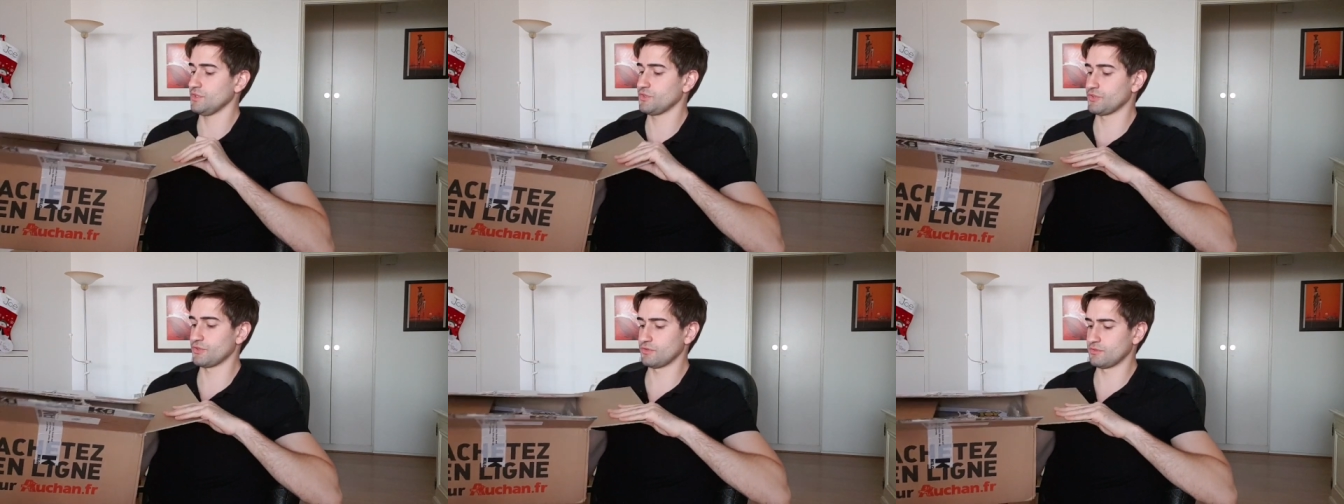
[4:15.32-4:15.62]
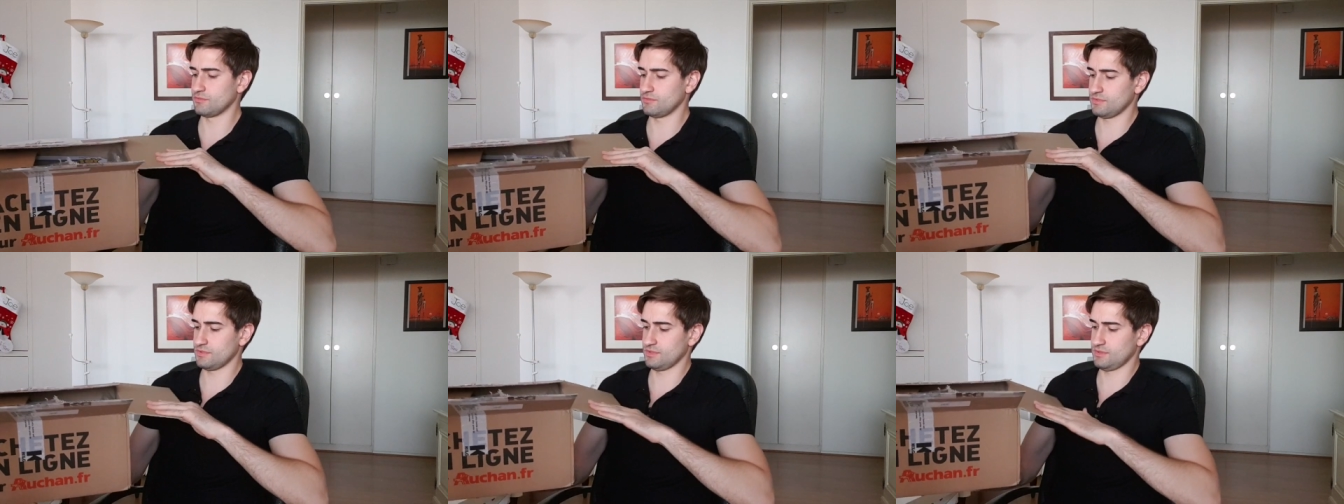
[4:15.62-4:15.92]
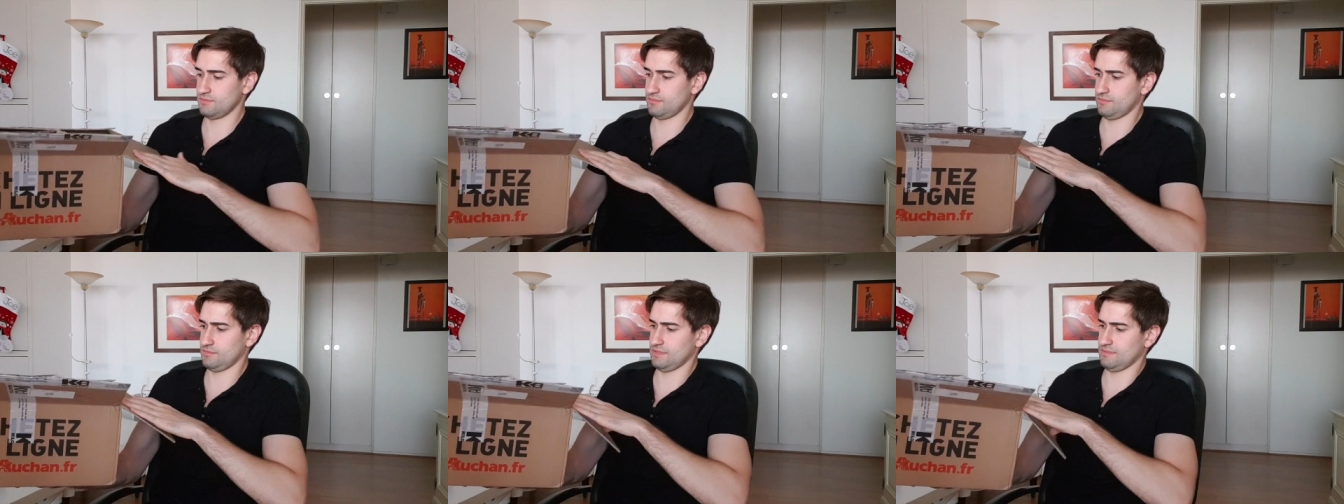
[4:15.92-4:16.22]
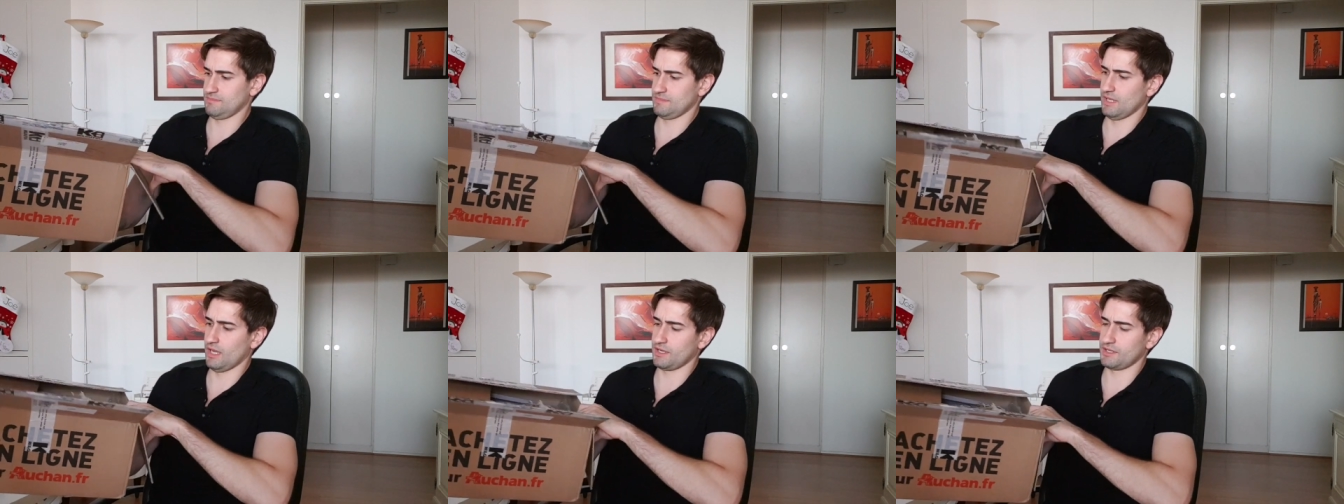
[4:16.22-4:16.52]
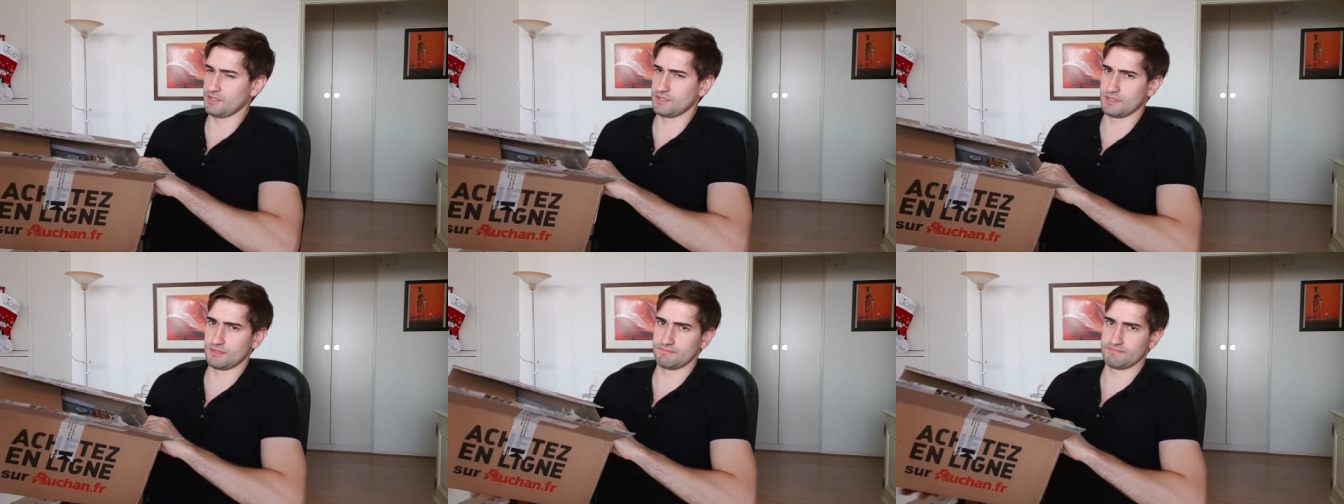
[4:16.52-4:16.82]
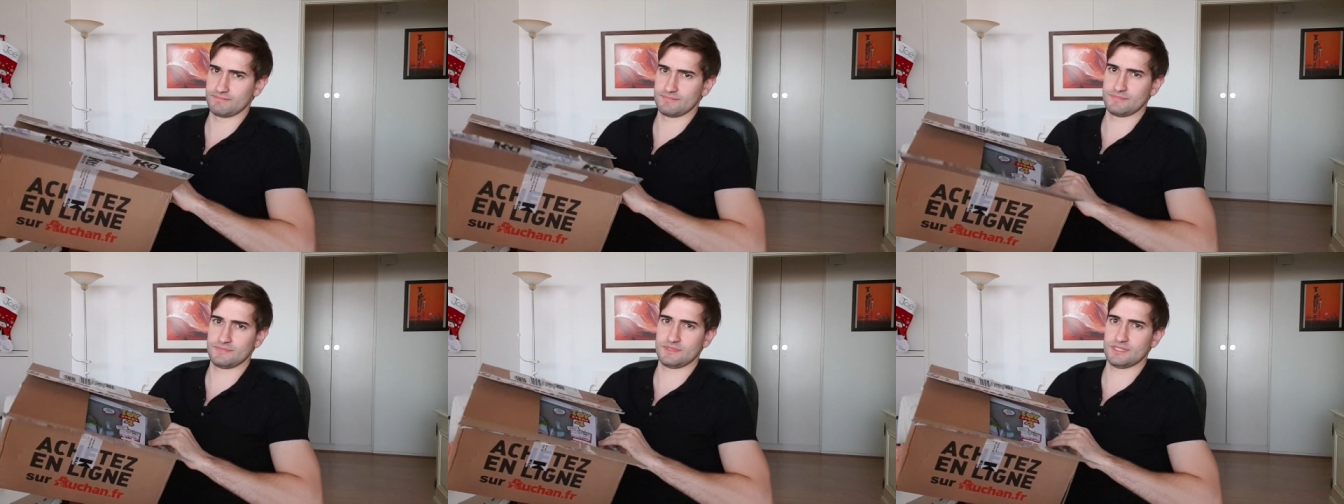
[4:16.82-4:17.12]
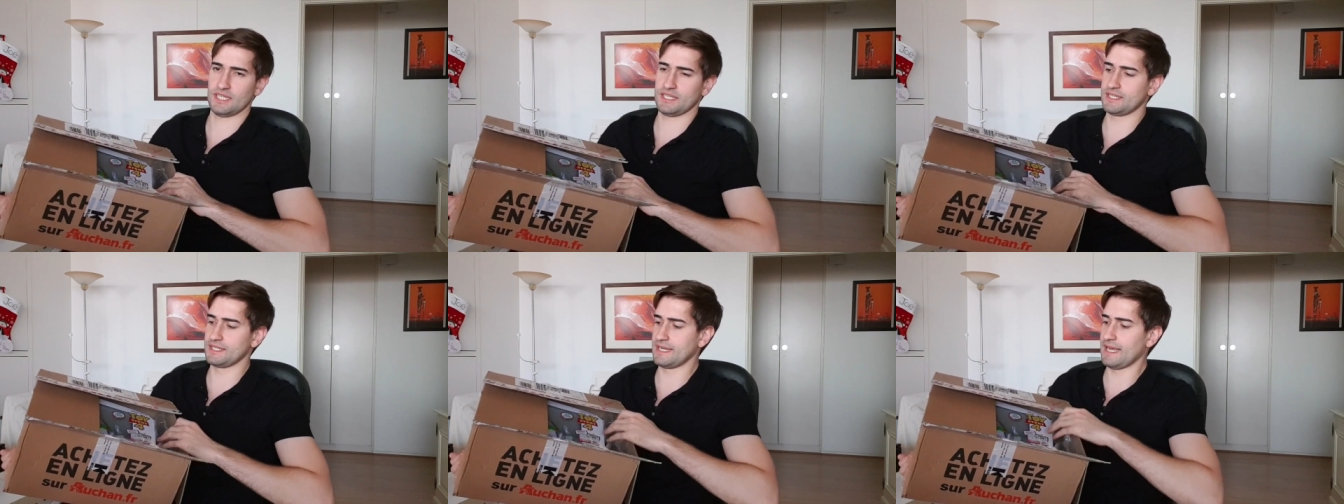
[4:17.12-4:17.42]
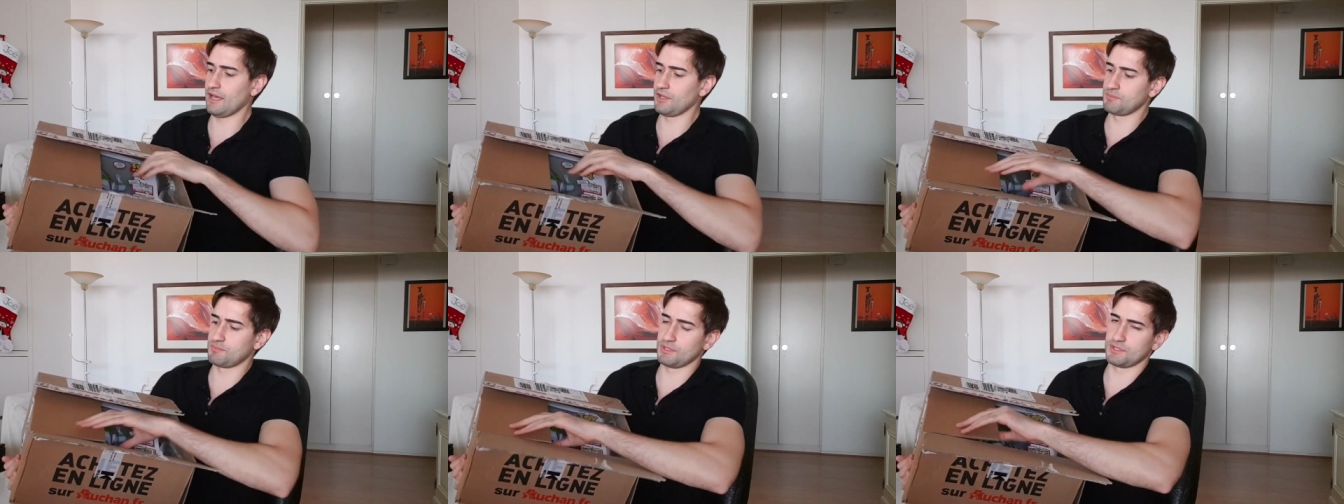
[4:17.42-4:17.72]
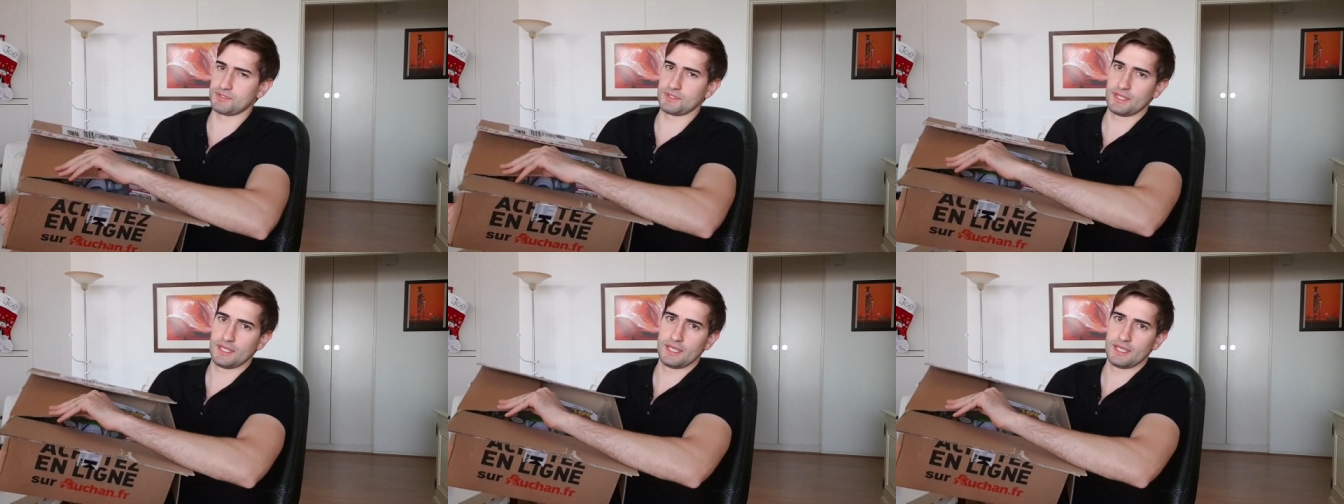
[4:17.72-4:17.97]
So I'm not gonna take it out, but